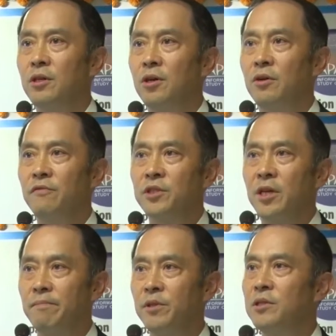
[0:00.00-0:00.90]
of the
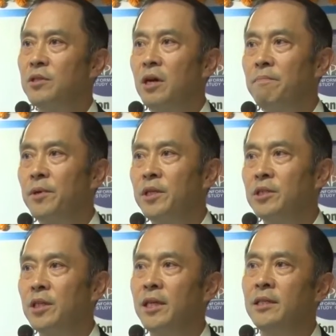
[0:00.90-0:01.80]
Japanese
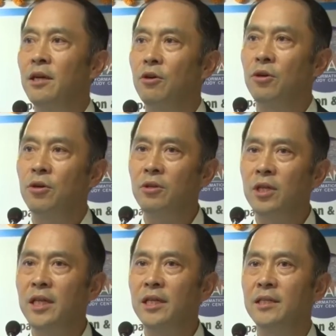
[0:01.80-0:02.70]
companies in the
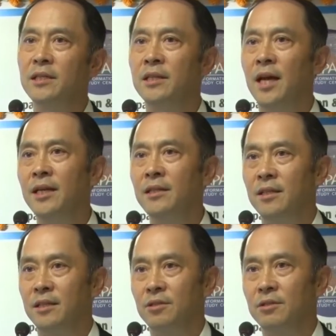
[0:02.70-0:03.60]
early
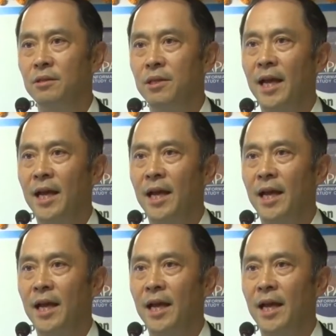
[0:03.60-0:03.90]
90s